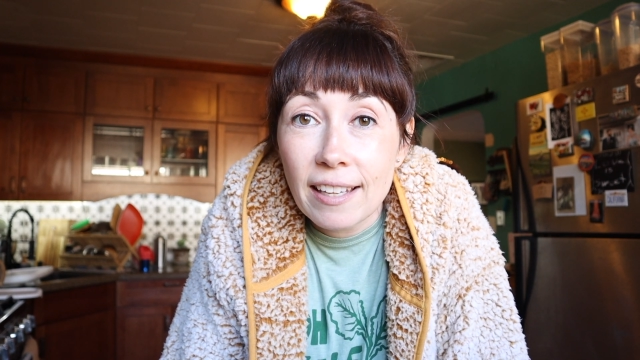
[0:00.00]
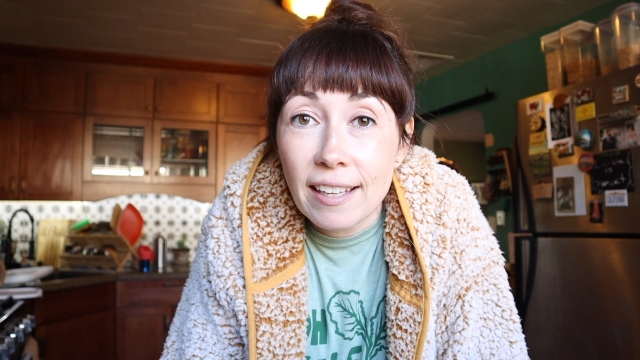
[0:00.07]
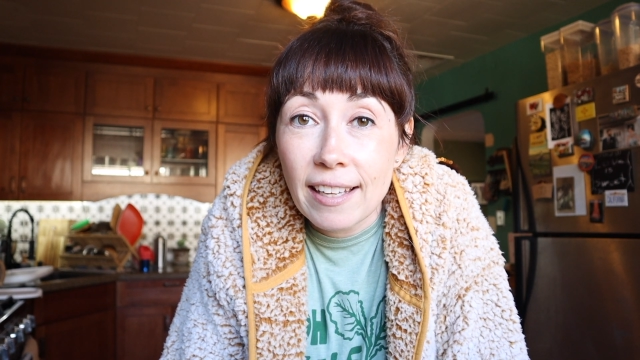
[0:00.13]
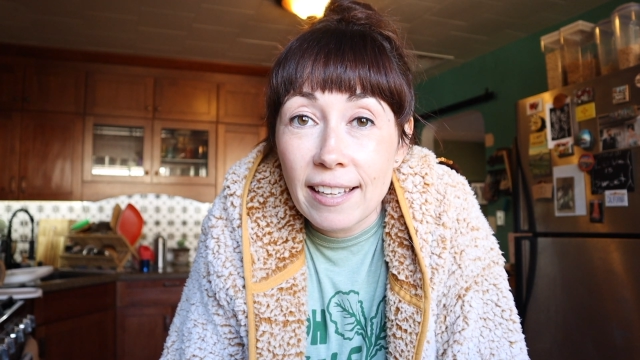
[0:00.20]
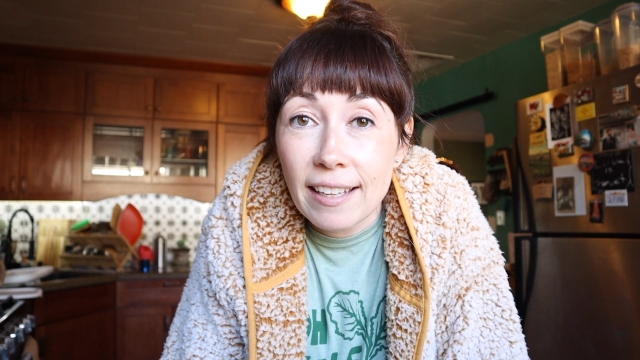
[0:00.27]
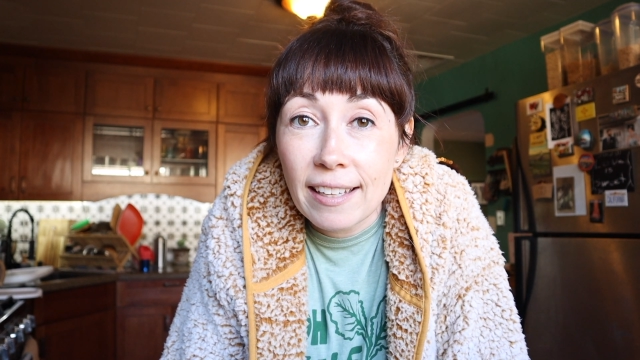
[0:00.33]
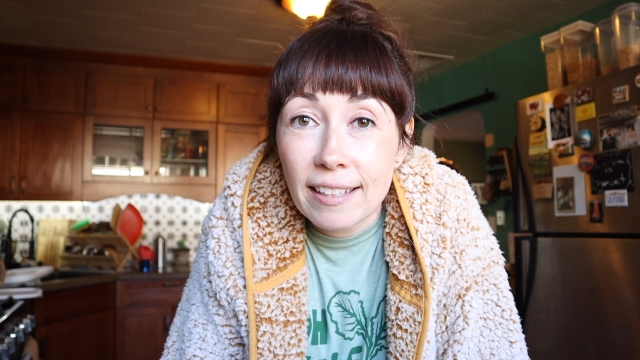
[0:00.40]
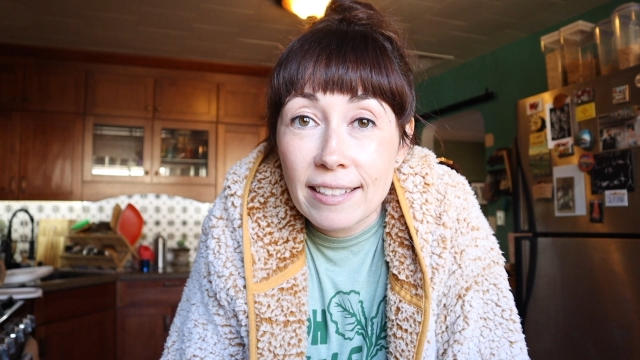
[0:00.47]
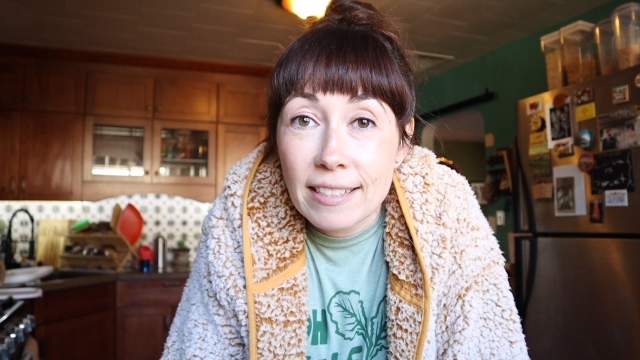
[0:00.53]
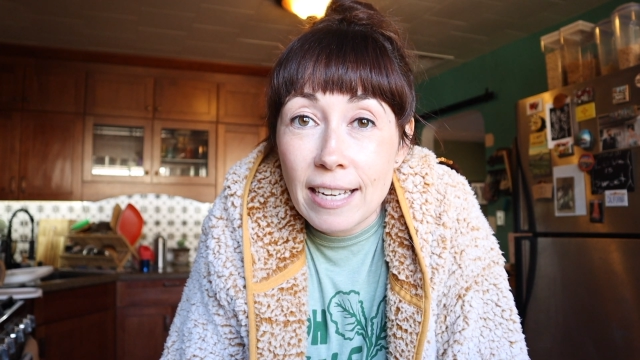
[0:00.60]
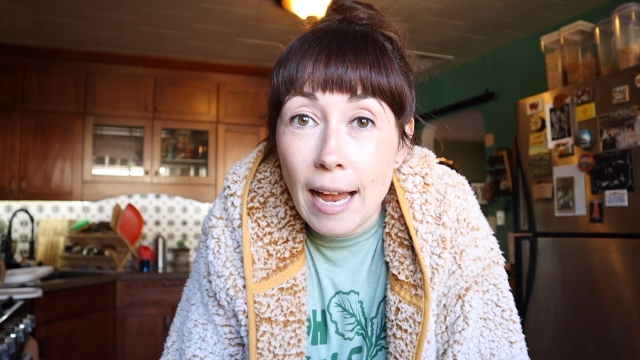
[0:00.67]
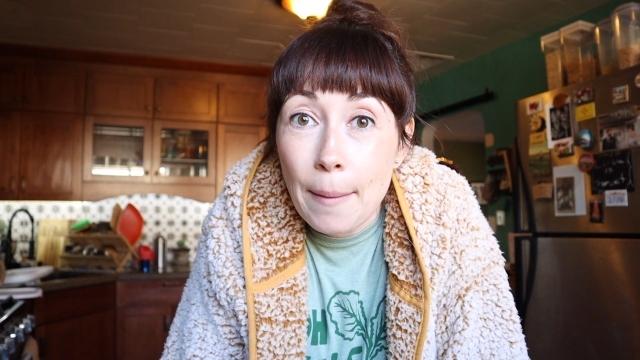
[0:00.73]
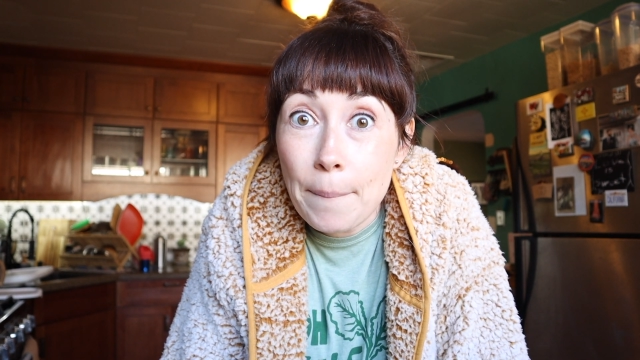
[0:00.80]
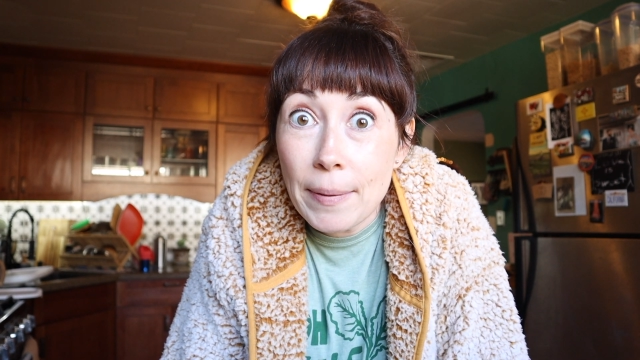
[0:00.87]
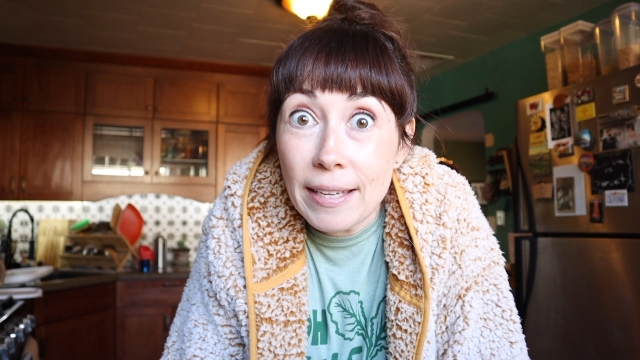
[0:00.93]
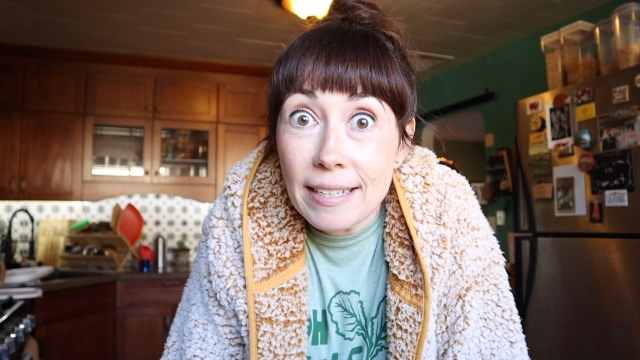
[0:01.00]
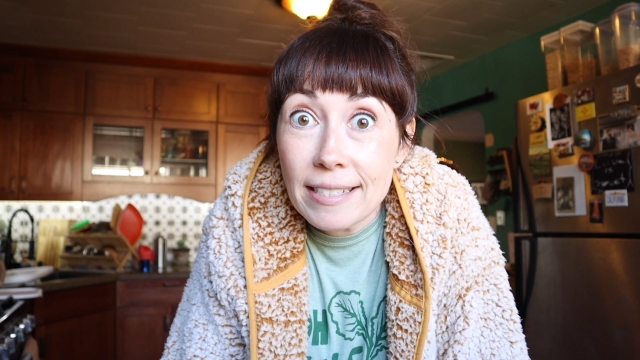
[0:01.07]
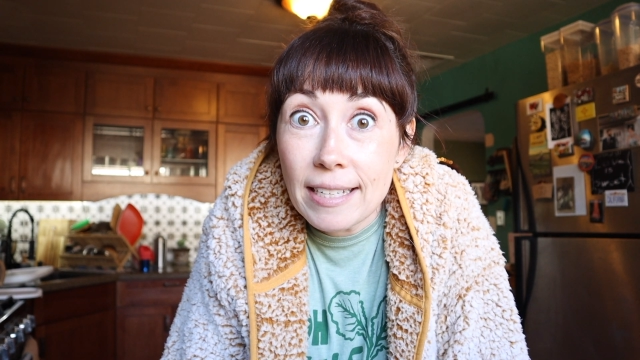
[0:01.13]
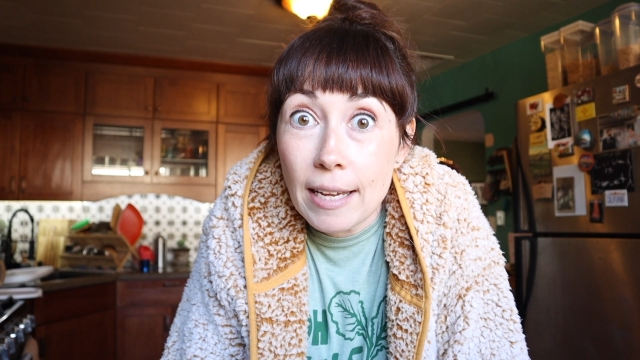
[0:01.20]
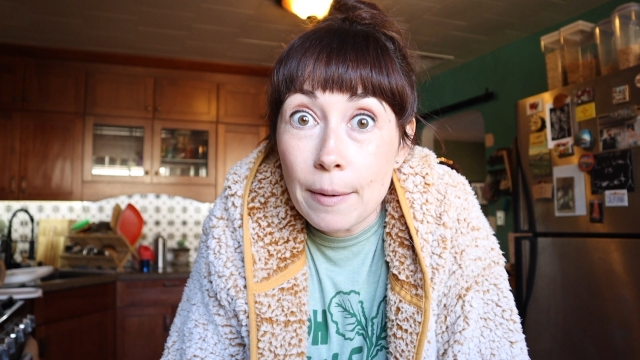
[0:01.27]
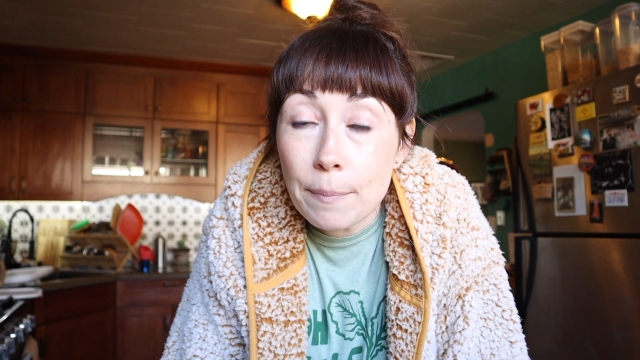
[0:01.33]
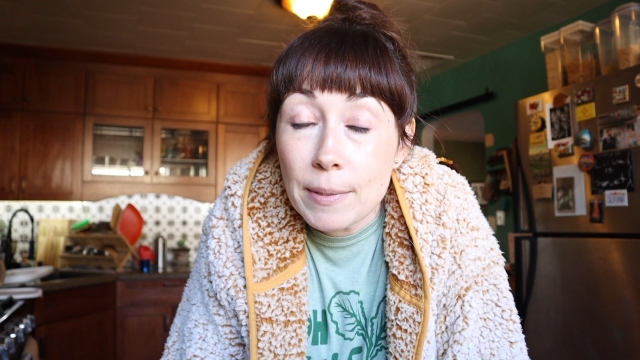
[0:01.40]
and I
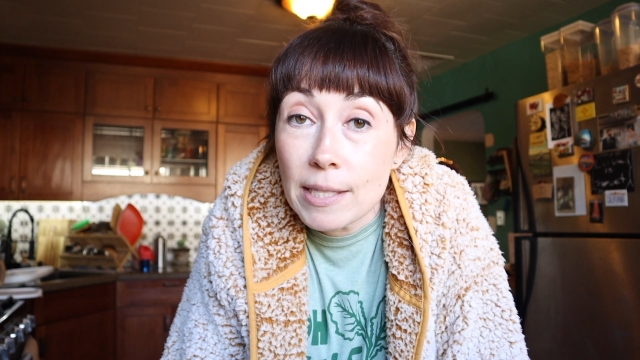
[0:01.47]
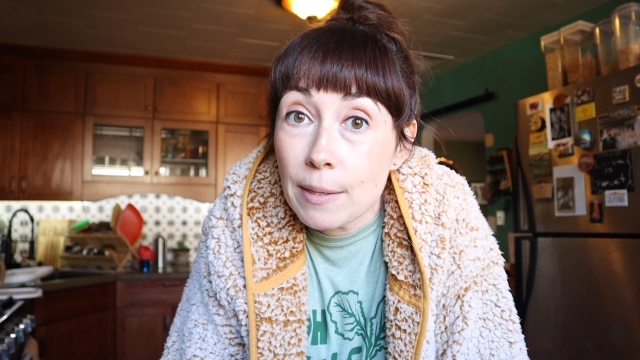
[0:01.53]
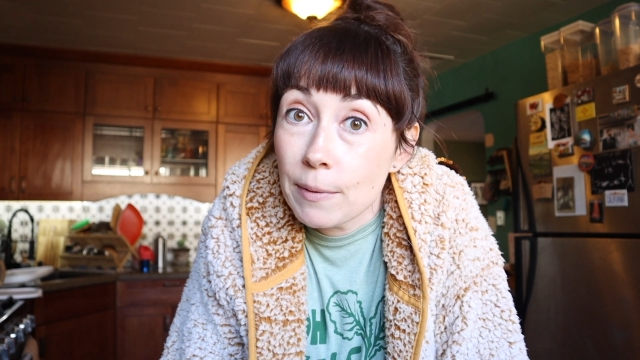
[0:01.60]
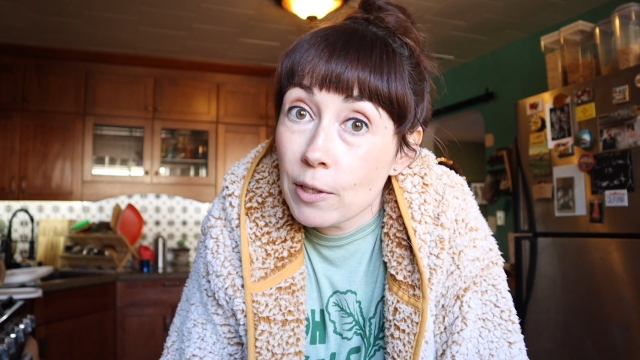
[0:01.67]
picked up some